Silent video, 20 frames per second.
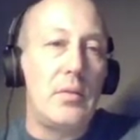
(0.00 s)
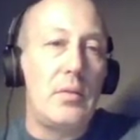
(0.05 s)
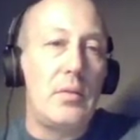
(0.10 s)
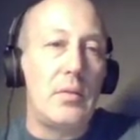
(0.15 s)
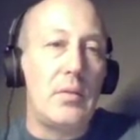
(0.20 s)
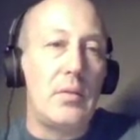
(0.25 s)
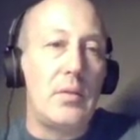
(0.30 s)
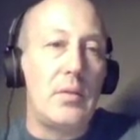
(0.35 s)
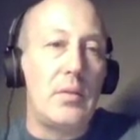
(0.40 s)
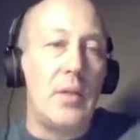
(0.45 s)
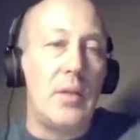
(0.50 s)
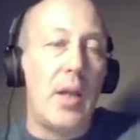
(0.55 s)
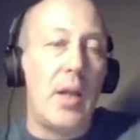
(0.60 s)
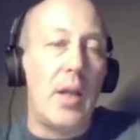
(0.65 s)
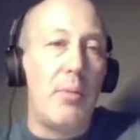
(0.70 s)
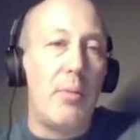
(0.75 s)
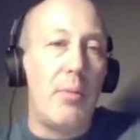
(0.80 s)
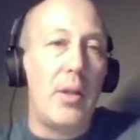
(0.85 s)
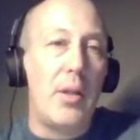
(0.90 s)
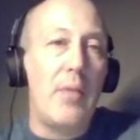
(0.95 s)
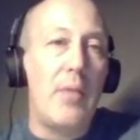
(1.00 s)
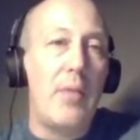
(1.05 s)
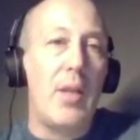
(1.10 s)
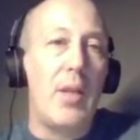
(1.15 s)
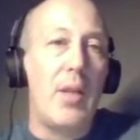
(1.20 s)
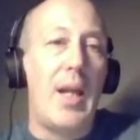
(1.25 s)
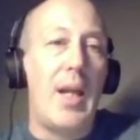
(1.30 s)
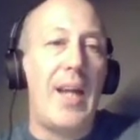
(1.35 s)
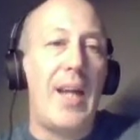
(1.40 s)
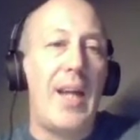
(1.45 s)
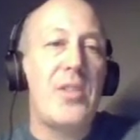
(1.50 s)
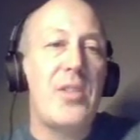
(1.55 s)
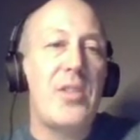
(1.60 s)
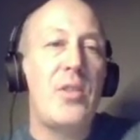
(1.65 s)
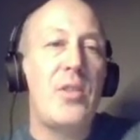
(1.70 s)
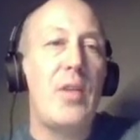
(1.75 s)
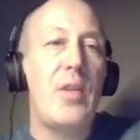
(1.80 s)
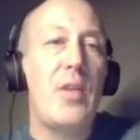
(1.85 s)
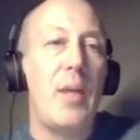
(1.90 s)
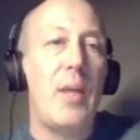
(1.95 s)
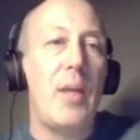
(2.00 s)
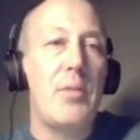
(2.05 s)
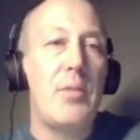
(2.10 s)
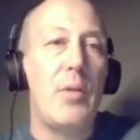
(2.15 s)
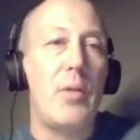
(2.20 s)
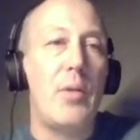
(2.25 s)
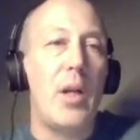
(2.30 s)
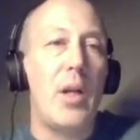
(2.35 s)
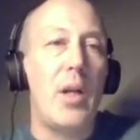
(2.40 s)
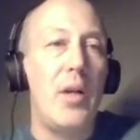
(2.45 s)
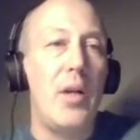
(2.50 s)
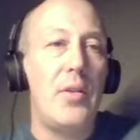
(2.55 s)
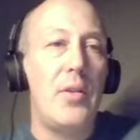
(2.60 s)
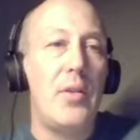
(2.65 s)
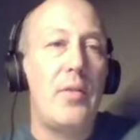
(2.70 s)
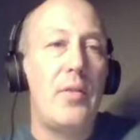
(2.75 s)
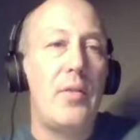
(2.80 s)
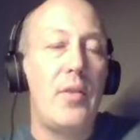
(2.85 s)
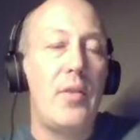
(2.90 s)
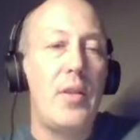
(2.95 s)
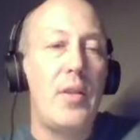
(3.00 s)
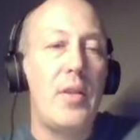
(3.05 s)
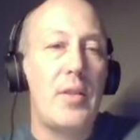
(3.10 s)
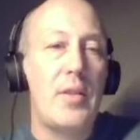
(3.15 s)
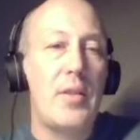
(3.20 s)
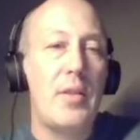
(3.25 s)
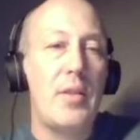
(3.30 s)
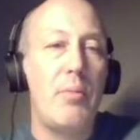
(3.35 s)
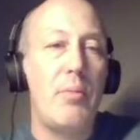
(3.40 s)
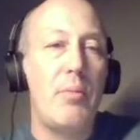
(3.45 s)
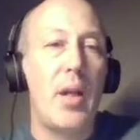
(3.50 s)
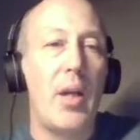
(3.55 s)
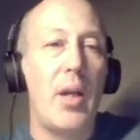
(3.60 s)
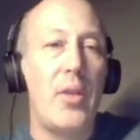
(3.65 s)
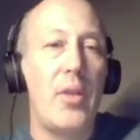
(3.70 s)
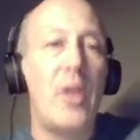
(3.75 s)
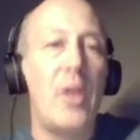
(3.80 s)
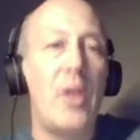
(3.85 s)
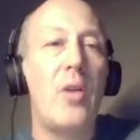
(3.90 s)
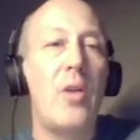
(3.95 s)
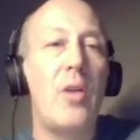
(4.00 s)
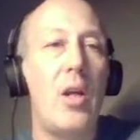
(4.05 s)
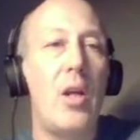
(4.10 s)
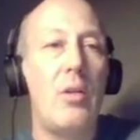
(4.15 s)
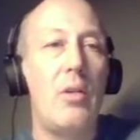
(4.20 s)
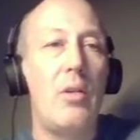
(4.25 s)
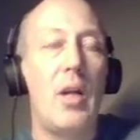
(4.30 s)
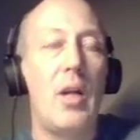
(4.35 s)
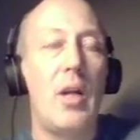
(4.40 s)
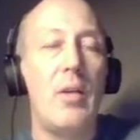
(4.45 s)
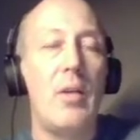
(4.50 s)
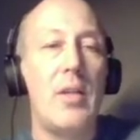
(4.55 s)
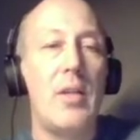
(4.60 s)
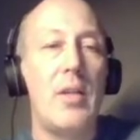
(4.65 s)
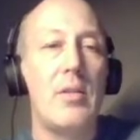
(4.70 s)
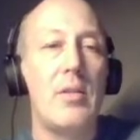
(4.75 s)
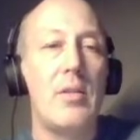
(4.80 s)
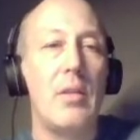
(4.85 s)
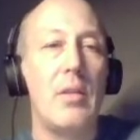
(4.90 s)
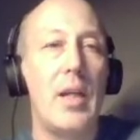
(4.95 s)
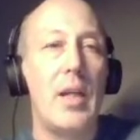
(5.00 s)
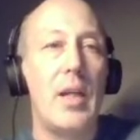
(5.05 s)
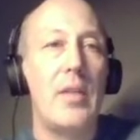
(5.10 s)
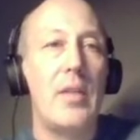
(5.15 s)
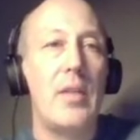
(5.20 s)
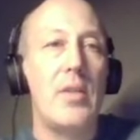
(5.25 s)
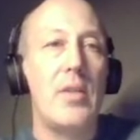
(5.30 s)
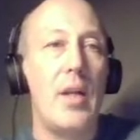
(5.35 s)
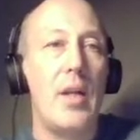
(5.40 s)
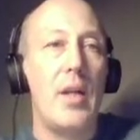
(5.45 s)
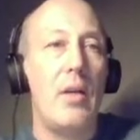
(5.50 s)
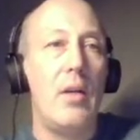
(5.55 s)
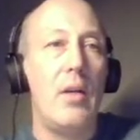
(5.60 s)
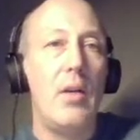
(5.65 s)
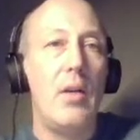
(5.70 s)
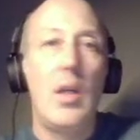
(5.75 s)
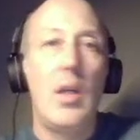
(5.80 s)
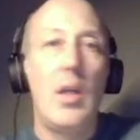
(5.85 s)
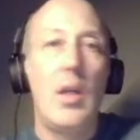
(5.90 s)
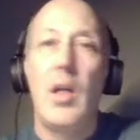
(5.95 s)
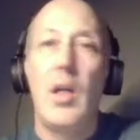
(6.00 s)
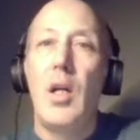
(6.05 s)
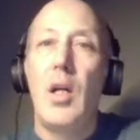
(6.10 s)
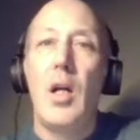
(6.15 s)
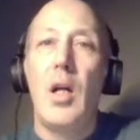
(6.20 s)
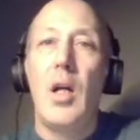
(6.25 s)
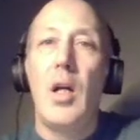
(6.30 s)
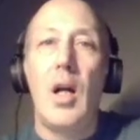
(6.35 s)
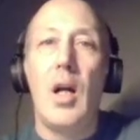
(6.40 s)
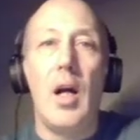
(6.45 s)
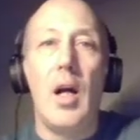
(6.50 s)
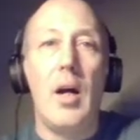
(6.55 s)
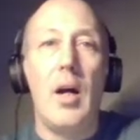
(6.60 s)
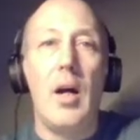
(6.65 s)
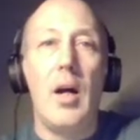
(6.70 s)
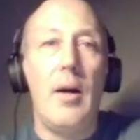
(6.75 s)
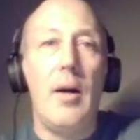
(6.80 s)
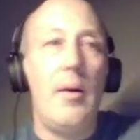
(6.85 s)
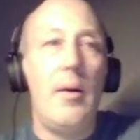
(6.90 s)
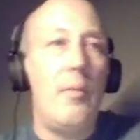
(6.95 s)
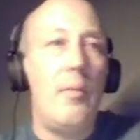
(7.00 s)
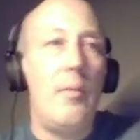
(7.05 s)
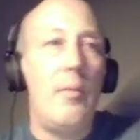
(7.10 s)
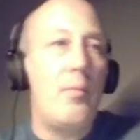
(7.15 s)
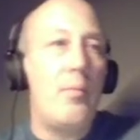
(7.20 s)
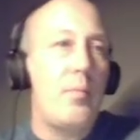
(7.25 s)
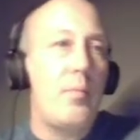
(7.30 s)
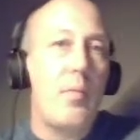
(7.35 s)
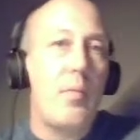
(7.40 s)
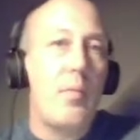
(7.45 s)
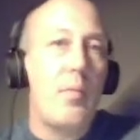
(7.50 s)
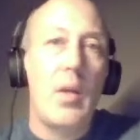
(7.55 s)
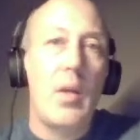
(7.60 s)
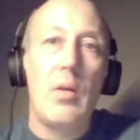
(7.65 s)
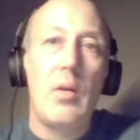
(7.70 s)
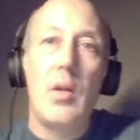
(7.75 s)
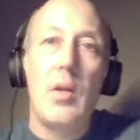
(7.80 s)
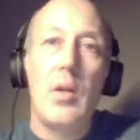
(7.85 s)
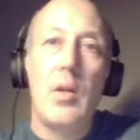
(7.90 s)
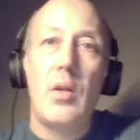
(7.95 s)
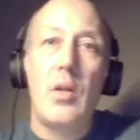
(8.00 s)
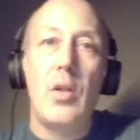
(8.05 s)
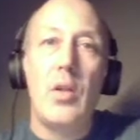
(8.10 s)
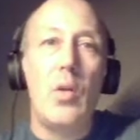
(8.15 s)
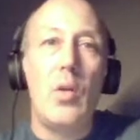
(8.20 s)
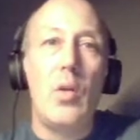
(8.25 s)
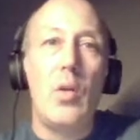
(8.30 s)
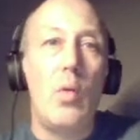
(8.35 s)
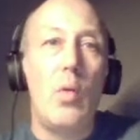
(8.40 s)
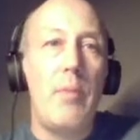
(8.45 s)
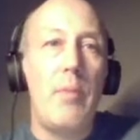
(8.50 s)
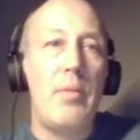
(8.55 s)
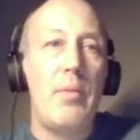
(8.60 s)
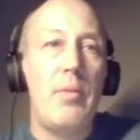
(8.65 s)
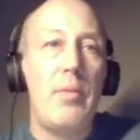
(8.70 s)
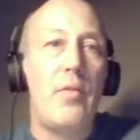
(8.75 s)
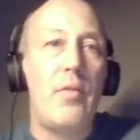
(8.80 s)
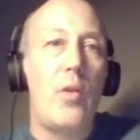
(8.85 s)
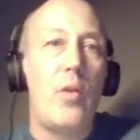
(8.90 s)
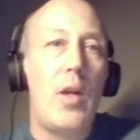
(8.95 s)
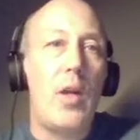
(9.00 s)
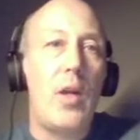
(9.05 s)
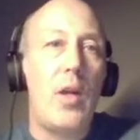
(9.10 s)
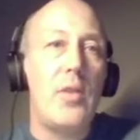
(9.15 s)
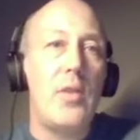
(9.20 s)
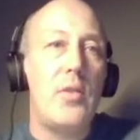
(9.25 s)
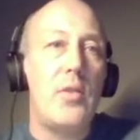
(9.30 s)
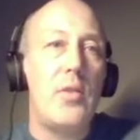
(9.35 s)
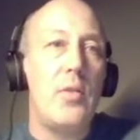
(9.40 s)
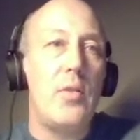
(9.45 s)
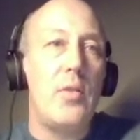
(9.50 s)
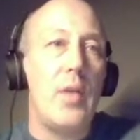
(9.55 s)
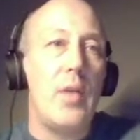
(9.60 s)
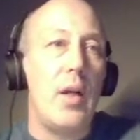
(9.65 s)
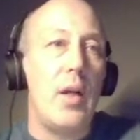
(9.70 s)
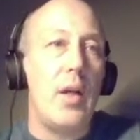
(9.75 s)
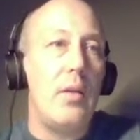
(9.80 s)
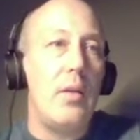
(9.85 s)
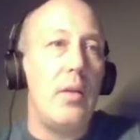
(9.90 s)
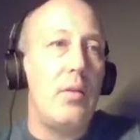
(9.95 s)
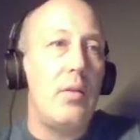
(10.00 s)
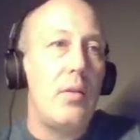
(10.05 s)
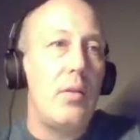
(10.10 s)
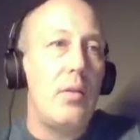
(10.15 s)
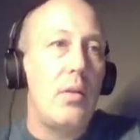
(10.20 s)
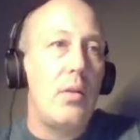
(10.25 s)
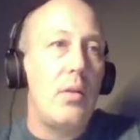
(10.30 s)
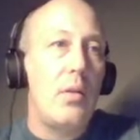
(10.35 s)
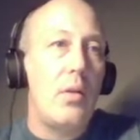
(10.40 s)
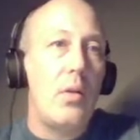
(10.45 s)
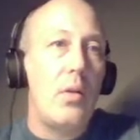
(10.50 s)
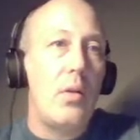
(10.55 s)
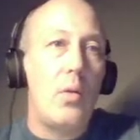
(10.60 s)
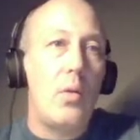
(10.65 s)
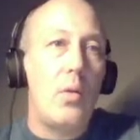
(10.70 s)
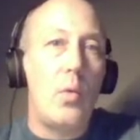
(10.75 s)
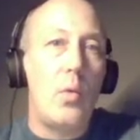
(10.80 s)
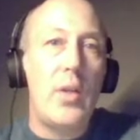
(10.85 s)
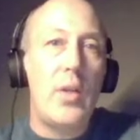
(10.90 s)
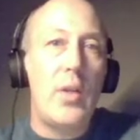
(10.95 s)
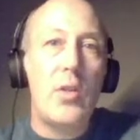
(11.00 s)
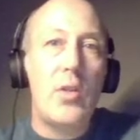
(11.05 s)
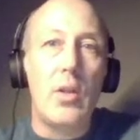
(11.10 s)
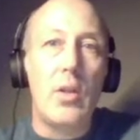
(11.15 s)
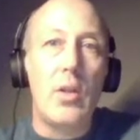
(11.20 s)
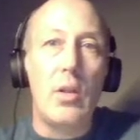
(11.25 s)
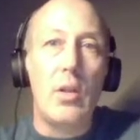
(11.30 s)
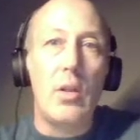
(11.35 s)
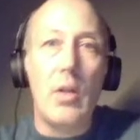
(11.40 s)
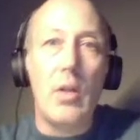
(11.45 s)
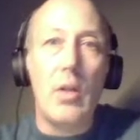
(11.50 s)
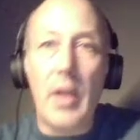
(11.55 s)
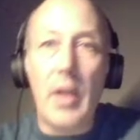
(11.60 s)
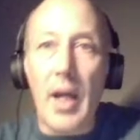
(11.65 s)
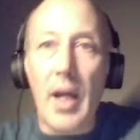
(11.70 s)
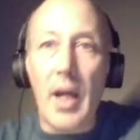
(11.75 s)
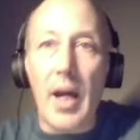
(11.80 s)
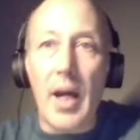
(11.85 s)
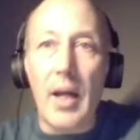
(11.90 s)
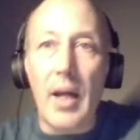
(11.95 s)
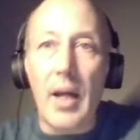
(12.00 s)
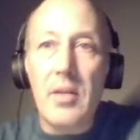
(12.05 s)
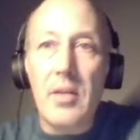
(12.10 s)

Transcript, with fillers: and I believe the last two games they were under for this but I think Colorado has their legs now. Um, you know what? Before I do that, we should look at